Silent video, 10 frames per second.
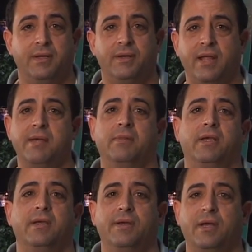
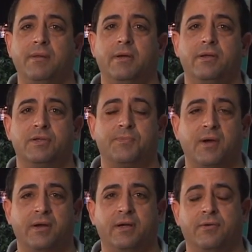namely anybody who's
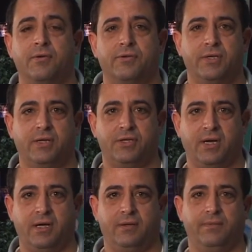pregnant or nursing a
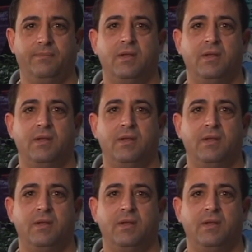child.